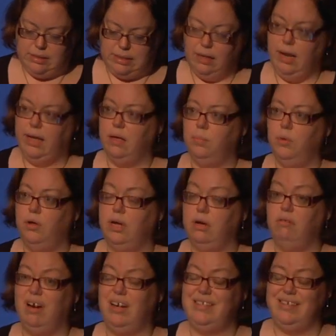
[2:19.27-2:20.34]
to sound like a moaning
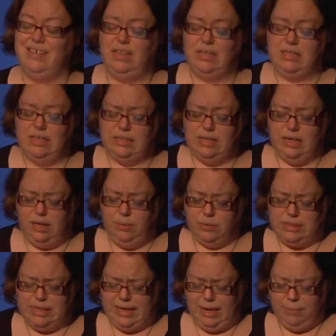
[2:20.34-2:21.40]
writer, and that's exactly
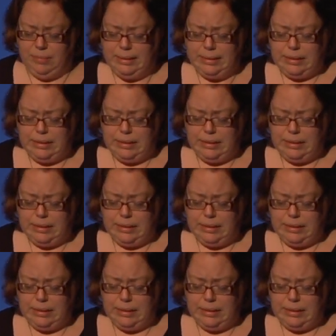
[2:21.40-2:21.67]
what I am,